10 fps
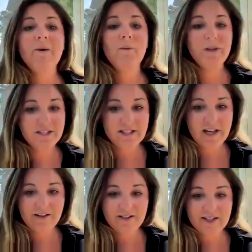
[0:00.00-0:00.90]
With a
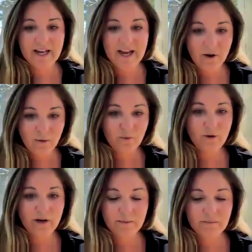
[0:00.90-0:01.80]
savings account,
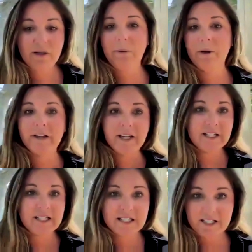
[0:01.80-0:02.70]
typically
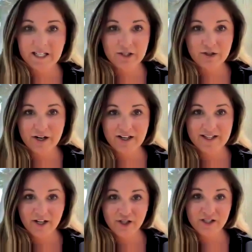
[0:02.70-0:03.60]
it's 6
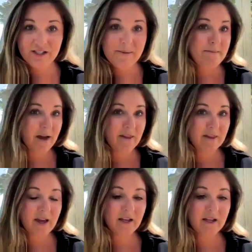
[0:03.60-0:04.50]
transactions a
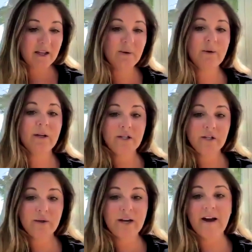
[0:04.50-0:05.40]
month that you can
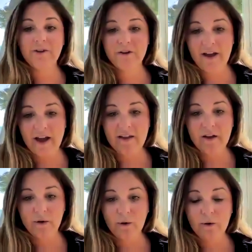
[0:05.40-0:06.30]
do. And after that,
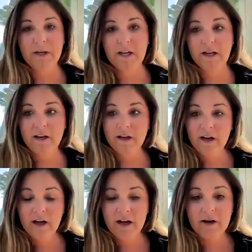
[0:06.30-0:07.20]
there will be
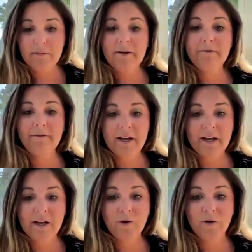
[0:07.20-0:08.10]
a
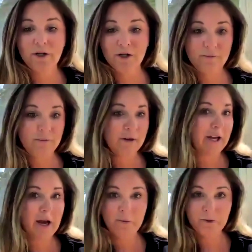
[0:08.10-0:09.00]
fee, or your
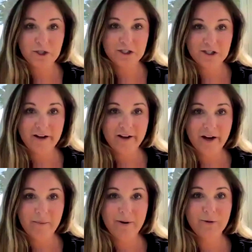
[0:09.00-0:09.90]
account will just lock
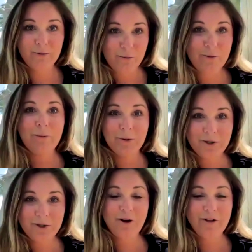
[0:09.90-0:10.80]
up and you won't be able to
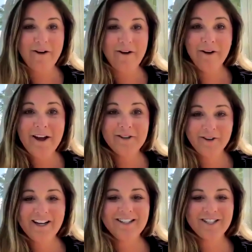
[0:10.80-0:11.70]
withdraw that fund,
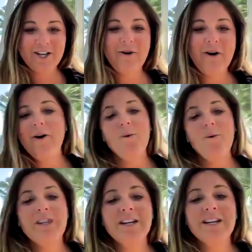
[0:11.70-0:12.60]
right? So
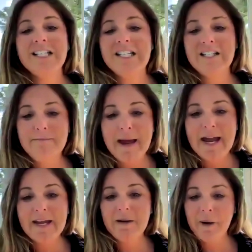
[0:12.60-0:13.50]
with the
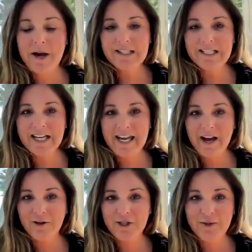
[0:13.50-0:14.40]
demand deposit
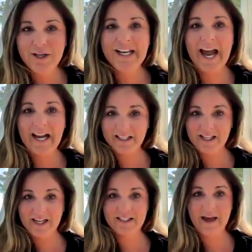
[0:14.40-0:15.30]
account, you can
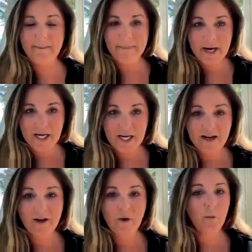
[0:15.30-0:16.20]
access that
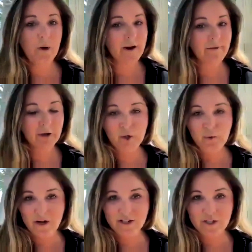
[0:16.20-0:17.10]
money whenever you
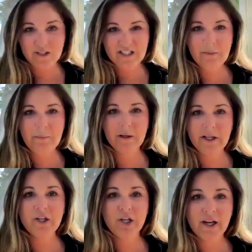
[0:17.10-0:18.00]
want to. It's
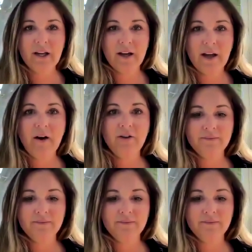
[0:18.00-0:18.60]
typically a checking account.